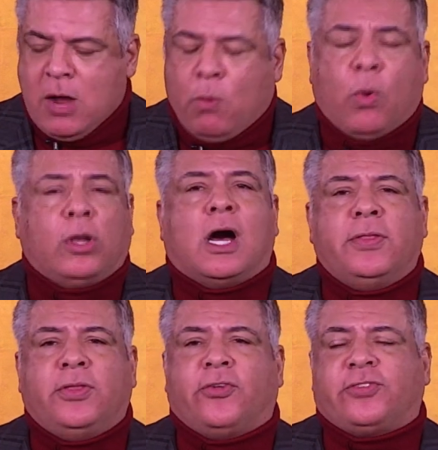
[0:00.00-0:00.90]
will
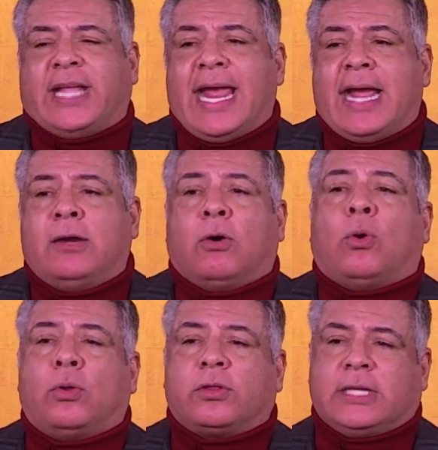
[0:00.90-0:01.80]
understand
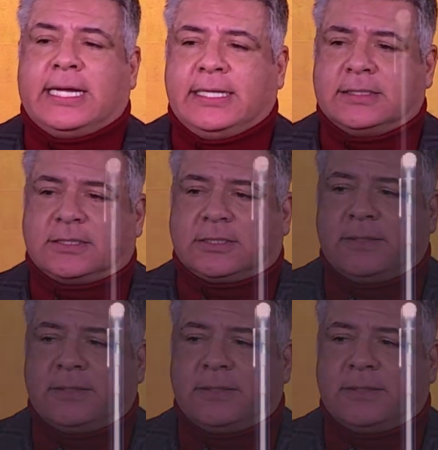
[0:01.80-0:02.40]
all things.